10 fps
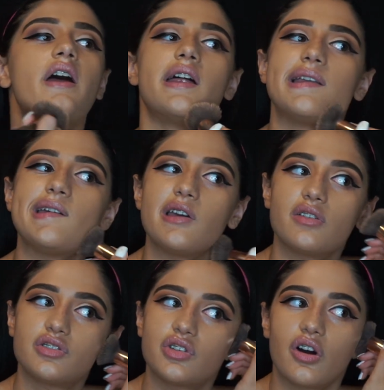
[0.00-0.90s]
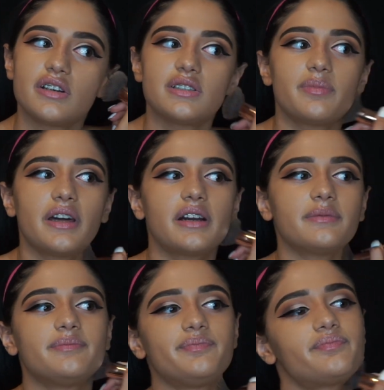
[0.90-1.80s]
any scars up there.
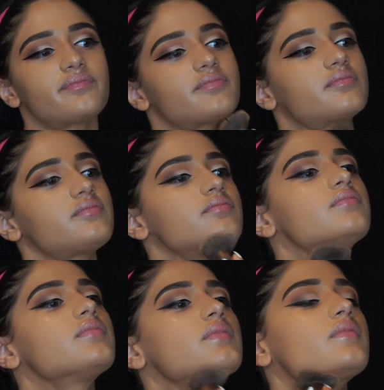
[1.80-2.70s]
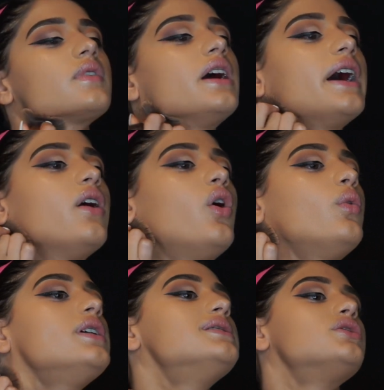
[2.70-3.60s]
And I
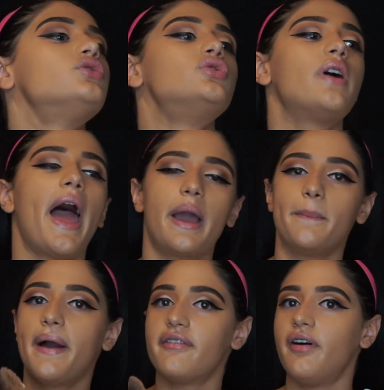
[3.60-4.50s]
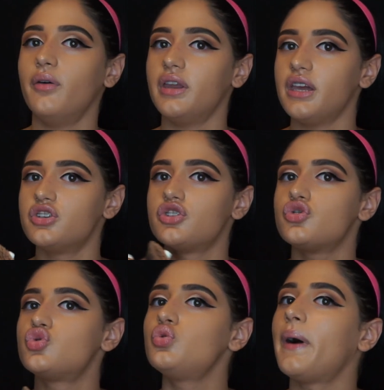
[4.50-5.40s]
always drag my foundation
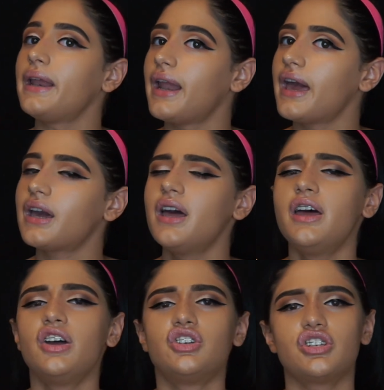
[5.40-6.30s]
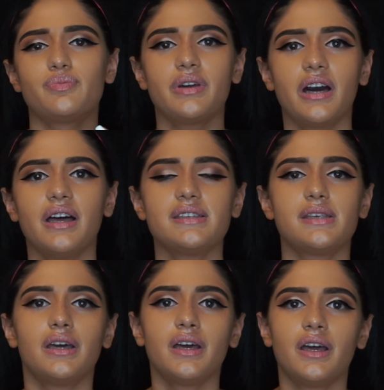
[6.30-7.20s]
to my neck, just because
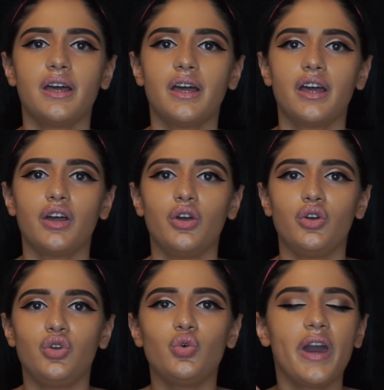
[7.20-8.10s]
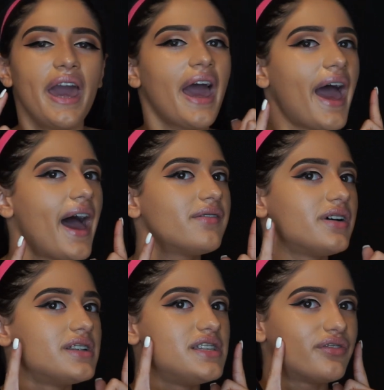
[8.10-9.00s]
you can't have
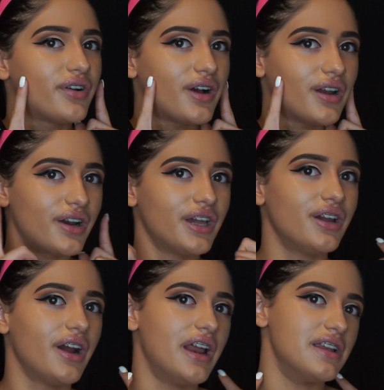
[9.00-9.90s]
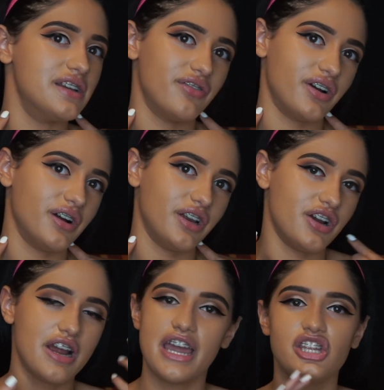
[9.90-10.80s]
a different color here and a different color
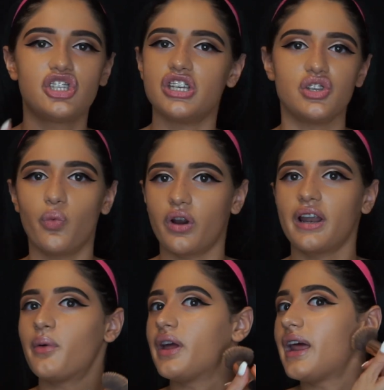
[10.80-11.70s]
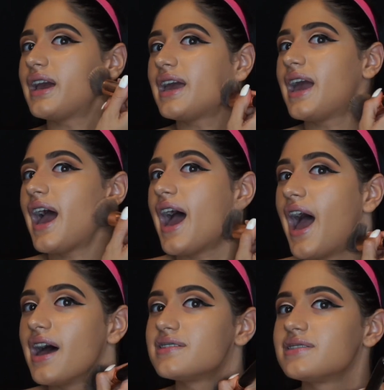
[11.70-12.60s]
here. It doesn't work that way. Like, it
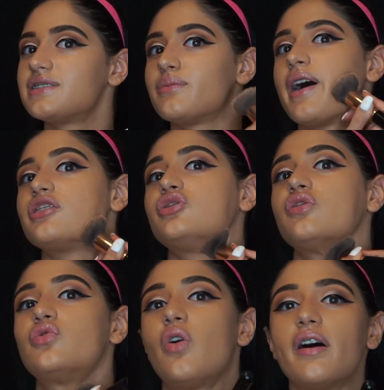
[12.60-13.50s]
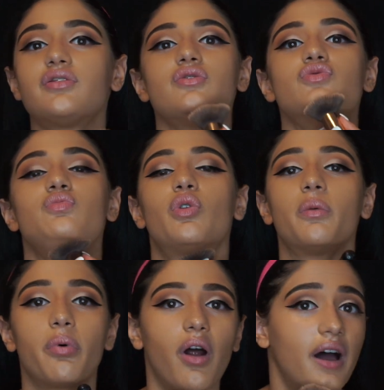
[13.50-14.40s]
has to match. So if you have to use more
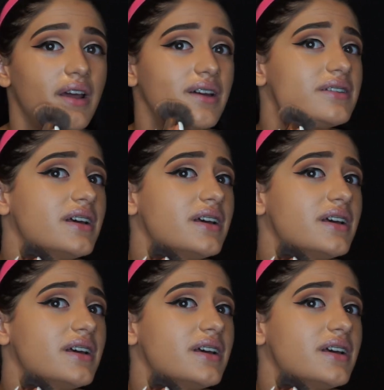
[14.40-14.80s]
product